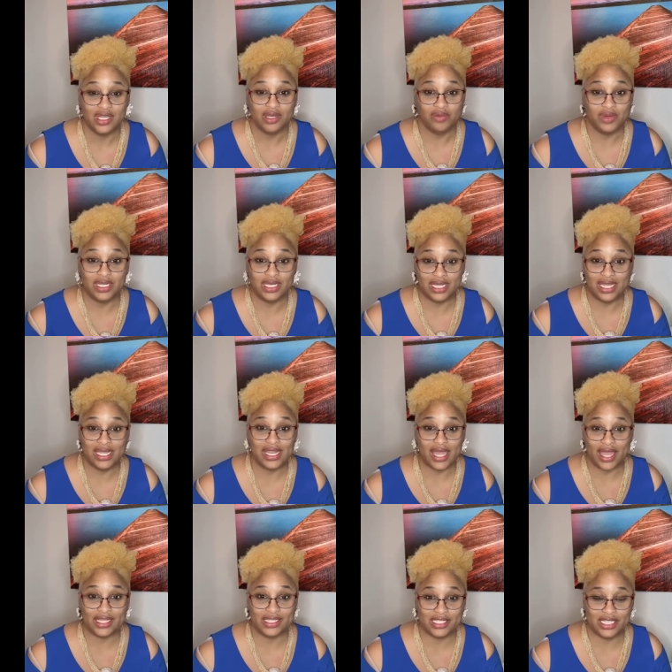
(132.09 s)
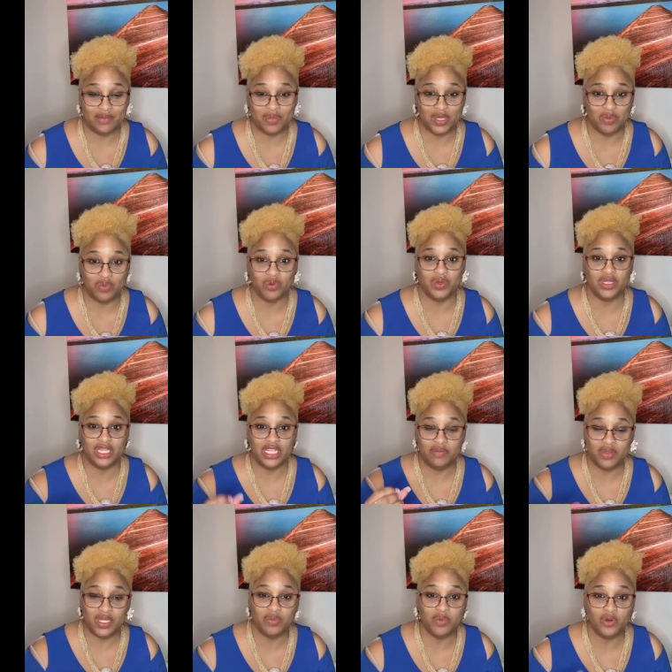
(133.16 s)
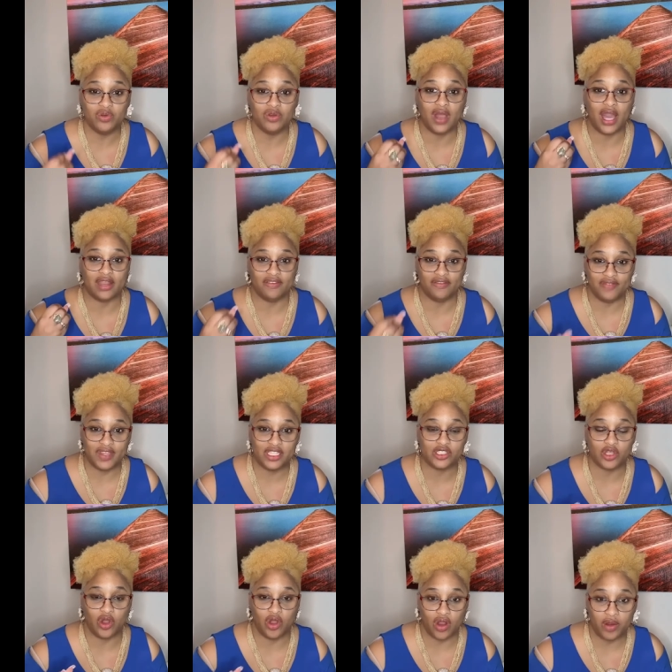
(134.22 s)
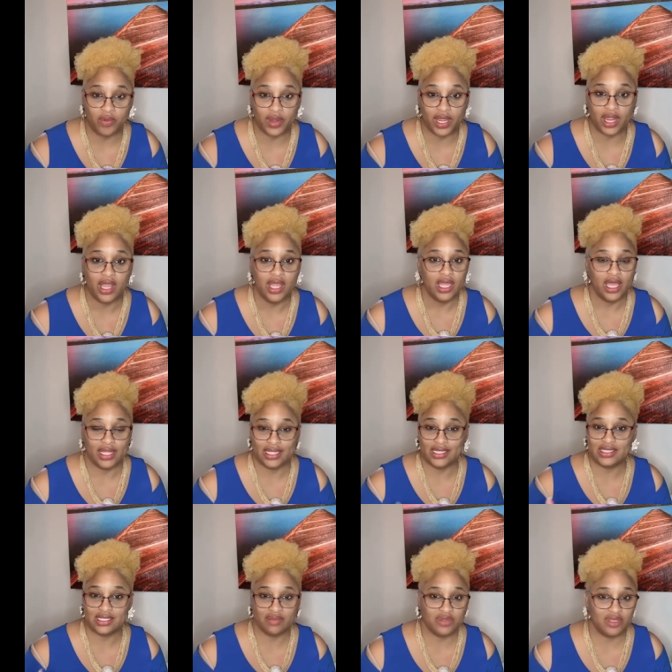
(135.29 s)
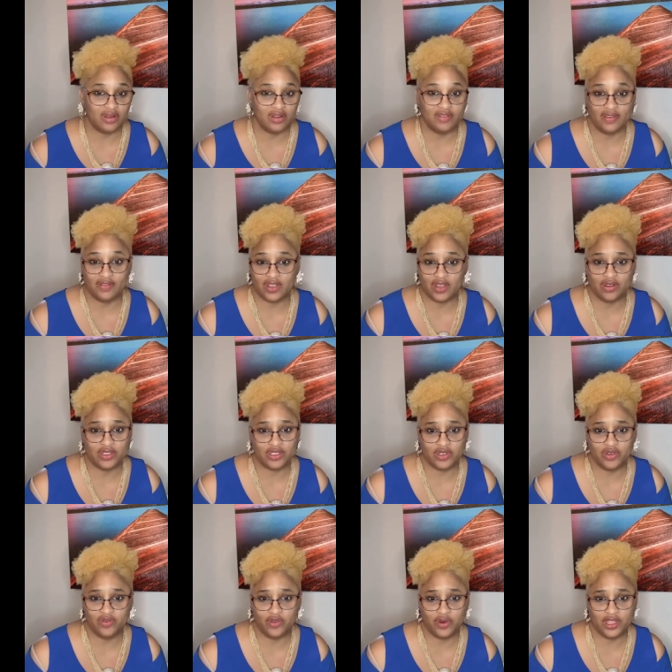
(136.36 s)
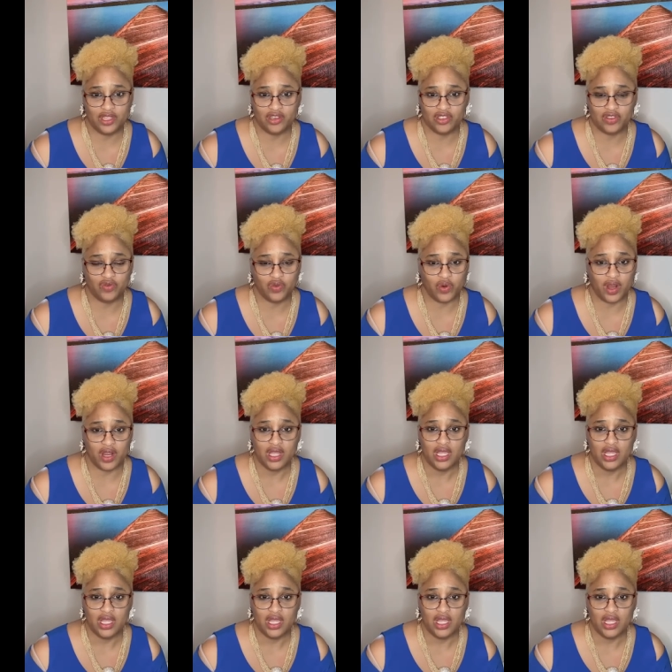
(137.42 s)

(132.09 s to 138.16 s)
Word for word: We need IT people. We need people who know how to fix the hardware. And that's something you don't even have to go to school four years for.